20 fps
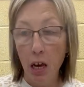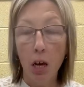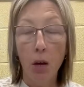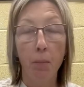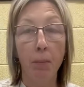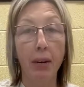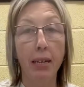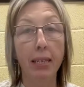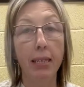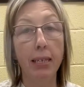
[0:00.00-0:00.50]

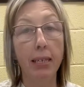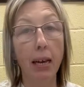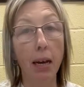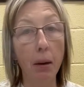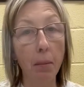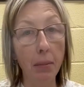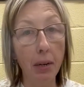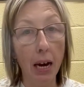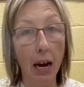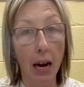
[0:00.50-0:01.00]
But
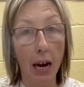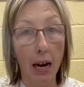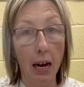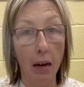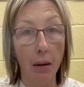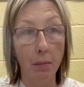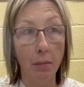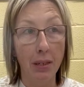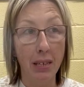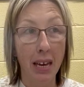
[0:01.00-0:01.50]

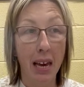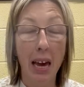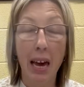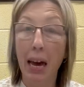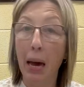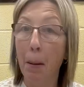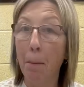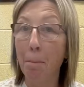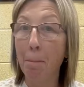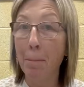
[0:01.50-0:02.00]
sometimes
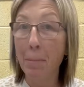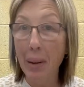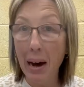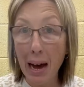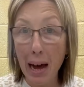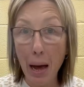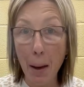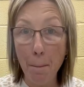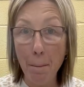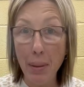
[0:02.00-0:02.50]
it might